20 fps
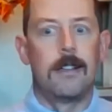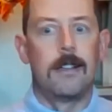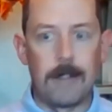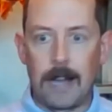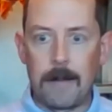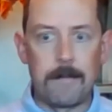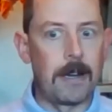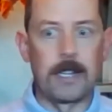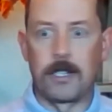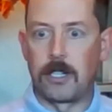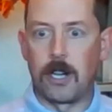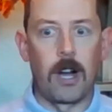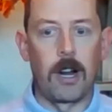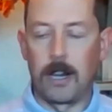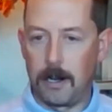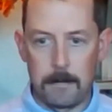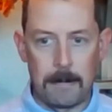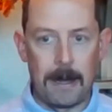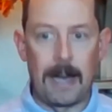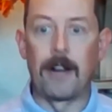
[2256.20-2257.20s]
I'm not
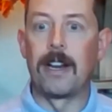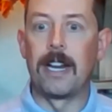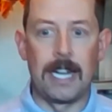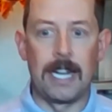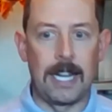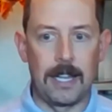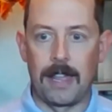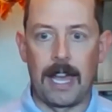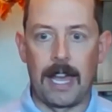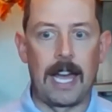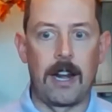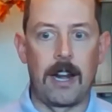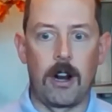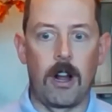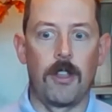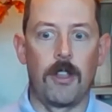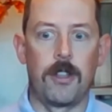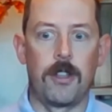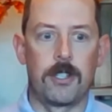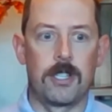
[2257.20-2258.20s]
talking about any of that at
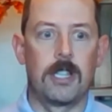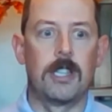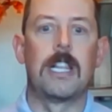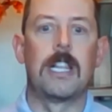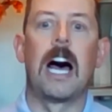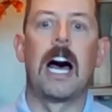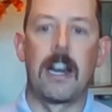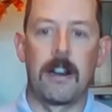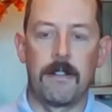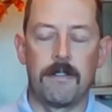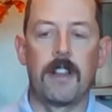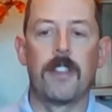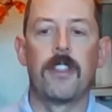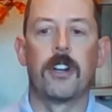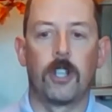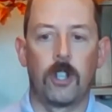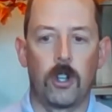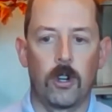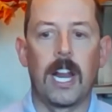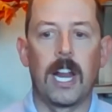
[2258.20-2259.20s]
all. There's a lot of other
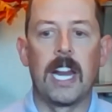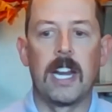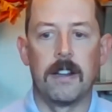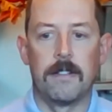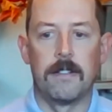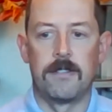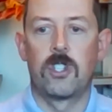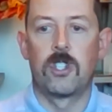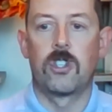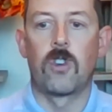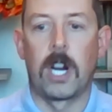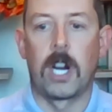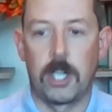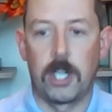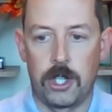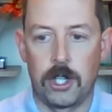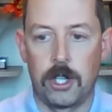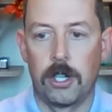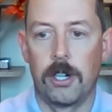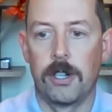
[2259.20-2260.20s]
creative
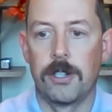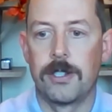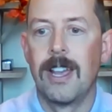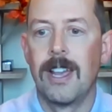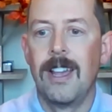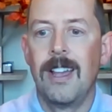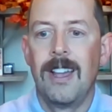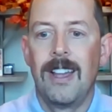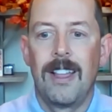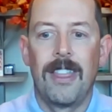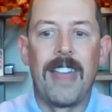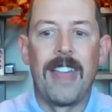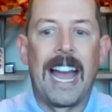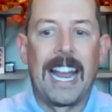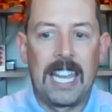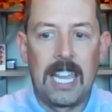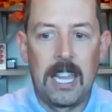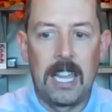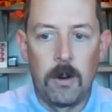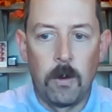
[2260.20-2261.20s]
structures
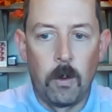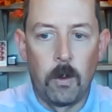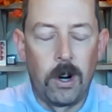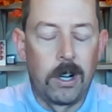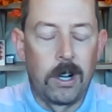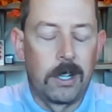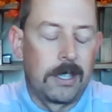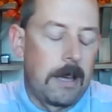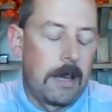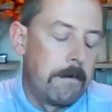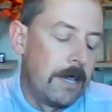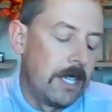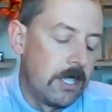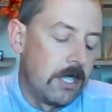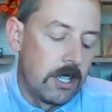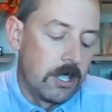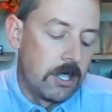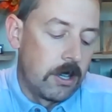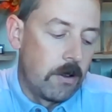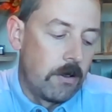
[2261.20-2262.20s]
that can work that
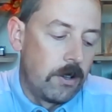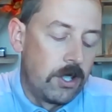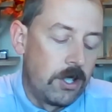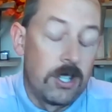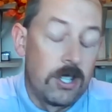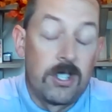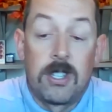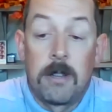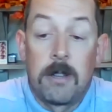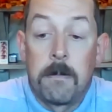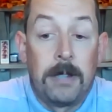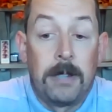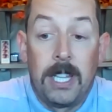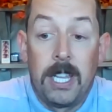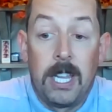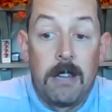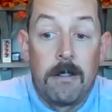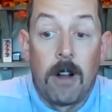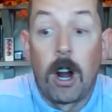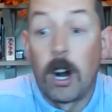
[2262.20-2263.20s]
business owners just
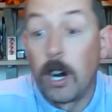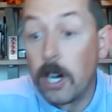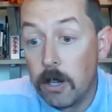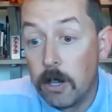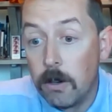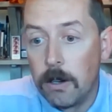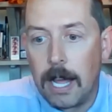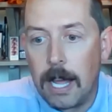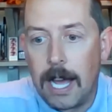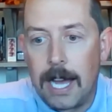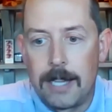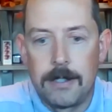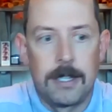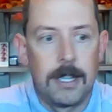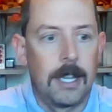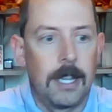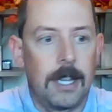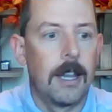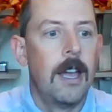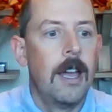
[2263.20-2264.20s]
simply aren't
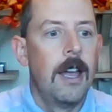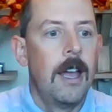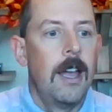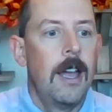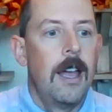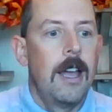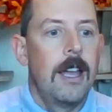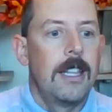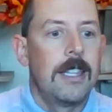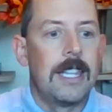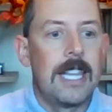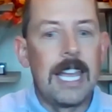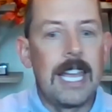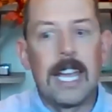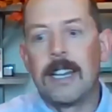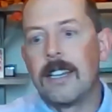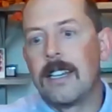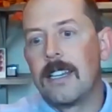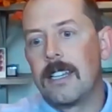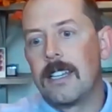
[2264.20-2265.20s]
utilizing.
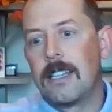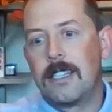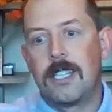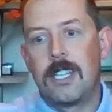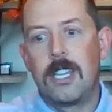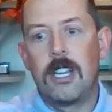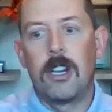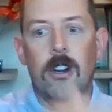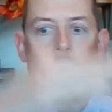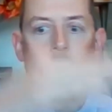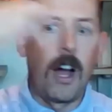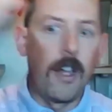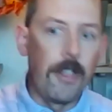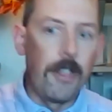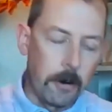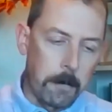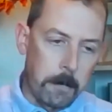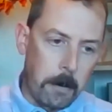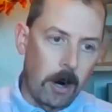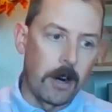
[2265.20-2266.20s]
Then to your
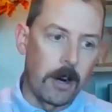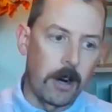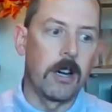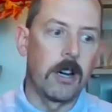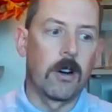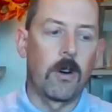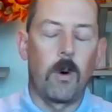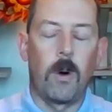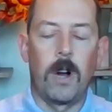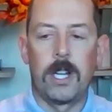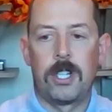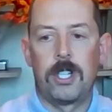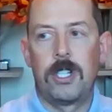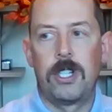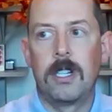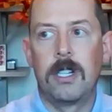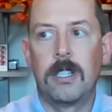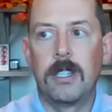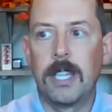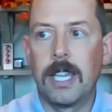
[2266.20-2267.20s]
other part of your
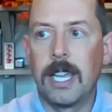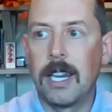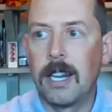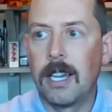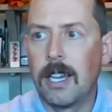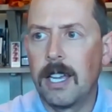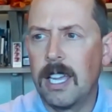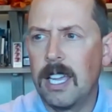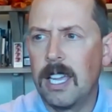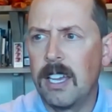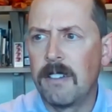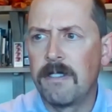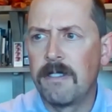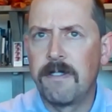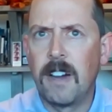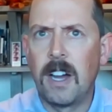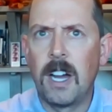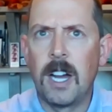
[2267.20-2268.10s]
question, Alina, if